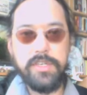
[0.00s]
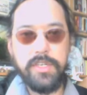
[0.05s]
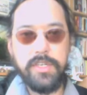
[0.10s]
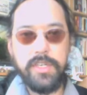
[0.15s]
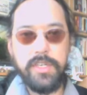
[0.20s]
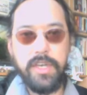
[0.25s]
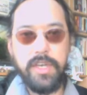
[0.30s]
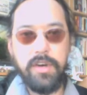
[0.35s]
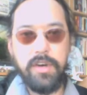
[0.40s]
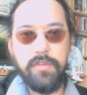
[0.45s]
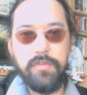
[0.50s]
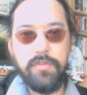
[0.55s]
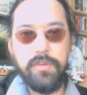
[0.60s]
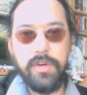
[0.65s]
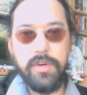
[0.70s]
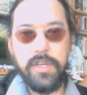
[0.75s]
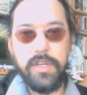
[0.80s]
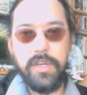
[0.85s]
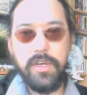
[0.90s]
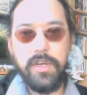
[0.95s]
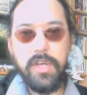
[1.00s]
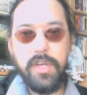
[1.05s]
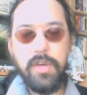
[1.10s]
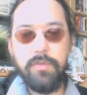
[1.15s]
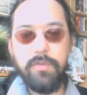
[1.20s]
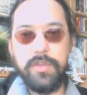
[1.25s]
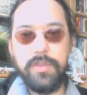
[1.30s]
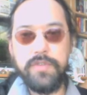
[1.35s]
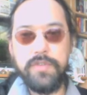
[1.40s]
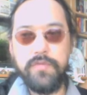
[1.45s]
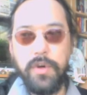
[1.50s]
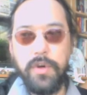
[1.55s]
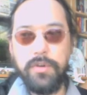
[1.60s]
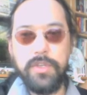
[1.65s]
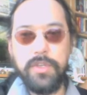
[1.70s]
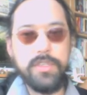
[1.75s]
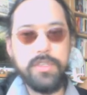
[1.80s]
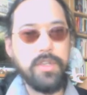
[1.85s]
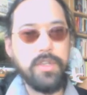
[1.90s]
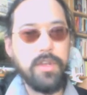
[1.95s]
in California was
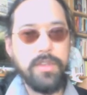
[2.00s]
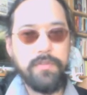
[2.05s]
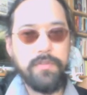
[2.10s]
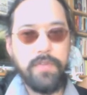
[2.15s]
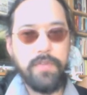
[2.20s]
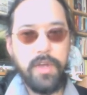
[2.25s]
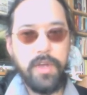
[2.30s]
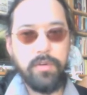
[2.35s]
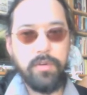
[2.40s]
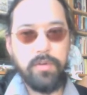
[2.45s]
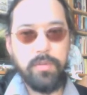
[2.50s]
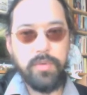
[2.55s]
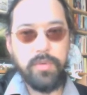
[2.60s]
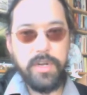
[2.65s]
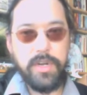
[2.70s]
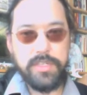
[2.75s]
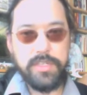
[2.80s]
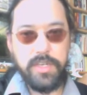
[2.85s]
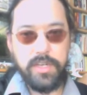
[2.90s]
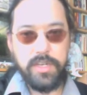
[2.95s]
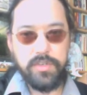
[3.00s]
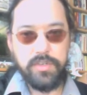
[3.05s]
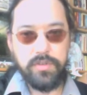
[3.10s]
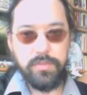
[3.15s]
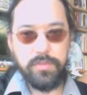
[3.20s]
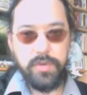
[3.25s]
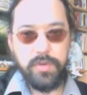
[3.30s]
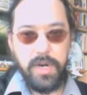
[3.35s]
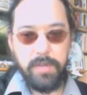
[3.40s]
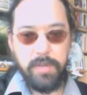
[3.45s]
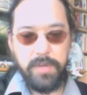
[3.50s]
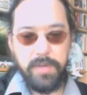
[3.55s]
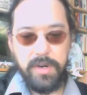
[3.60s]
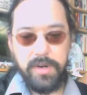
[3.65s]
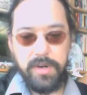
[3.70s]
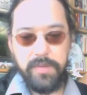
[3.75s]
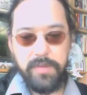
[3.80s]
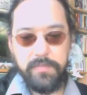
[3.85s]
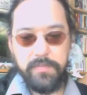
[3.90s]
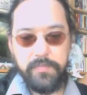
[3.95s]
focused on the federal presidential primary.
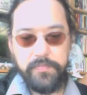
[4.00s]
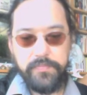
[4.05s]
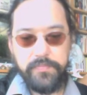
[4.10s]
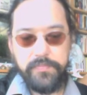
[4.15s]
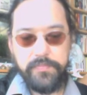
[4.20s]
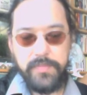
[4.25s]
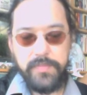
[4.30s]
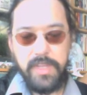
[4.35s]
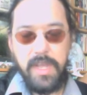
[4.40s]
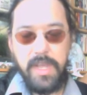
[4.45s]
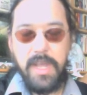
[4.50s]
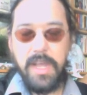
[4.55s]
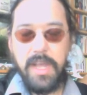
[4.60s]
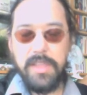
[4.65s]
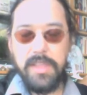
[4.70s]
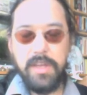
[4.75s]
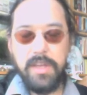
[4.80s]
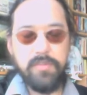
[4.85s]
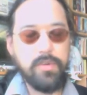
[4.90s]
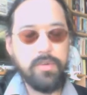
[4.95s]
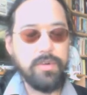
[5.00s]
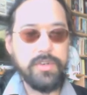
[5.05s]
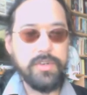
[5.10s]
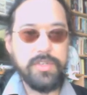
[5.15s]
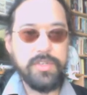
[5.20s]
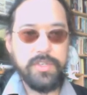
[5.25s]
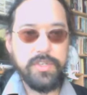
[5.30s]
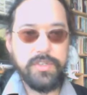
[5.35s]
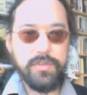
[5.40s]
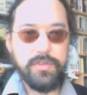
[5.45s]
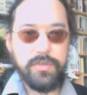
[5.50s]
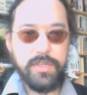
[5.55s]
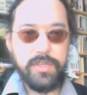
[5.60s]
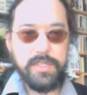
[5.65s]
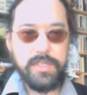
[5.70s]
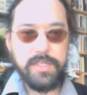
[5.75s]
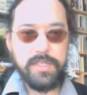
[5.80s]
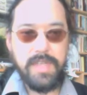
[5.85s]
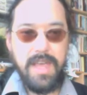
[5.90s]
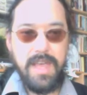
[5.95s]
And then, of course, as soon as
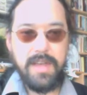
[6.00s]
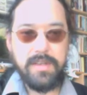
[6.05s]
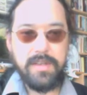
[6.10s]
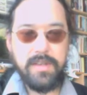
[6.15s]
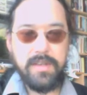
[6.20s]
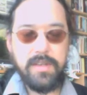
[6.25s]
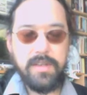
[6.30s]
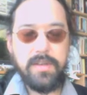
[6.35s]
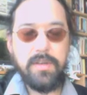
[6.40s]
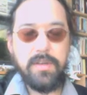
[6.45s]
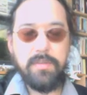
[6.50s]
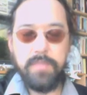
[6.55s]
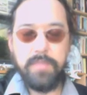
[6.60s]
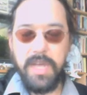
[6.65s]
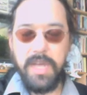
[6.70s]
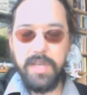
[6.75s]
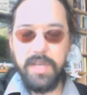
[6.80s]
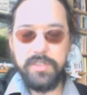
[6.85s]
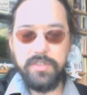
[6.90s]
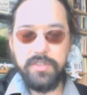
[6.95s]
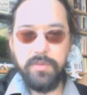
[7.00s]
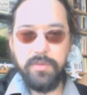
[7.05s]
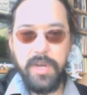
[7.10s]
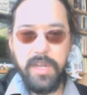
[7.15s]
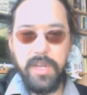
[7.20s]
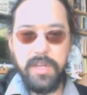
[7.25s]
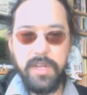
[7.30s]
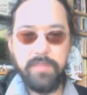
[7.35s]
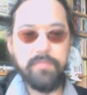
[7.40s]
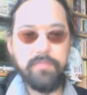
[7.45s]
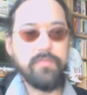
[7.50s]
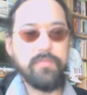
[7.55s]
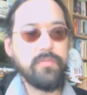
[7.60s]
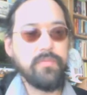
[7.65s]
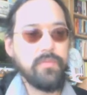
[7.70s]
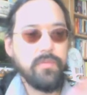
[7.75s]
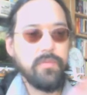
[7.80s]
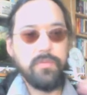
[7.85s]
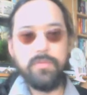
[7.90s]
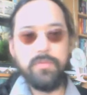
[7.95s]
that passed away,
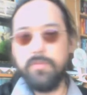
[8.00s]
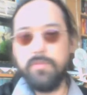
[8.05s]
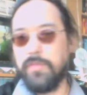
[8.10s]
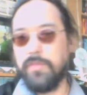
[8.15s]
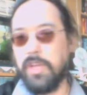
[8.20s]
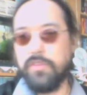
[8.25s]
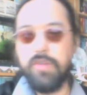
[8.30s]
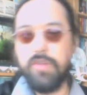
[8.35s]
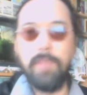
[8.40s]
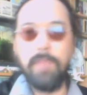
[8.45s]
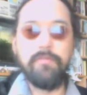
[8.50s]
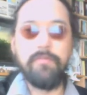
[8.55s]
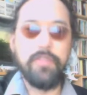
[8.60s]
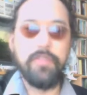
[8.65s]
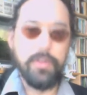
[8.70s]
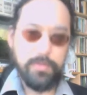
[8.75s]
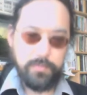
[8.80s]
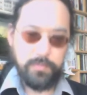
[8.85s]
Trump flew.